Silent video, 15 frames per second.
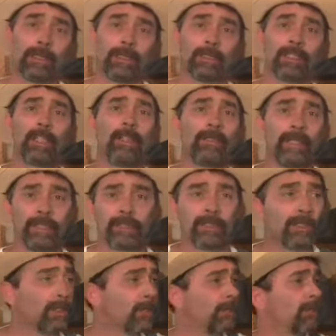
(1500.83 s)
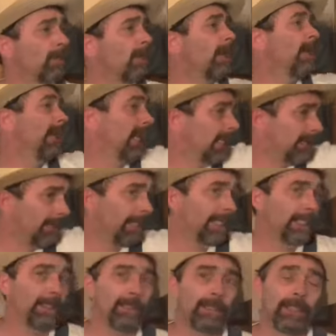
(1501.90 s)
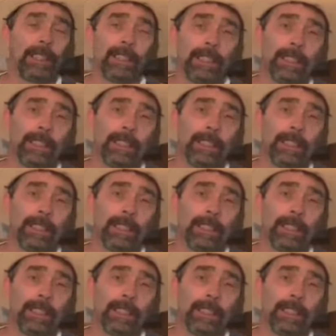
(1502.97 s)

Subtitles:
Servants to our enemies.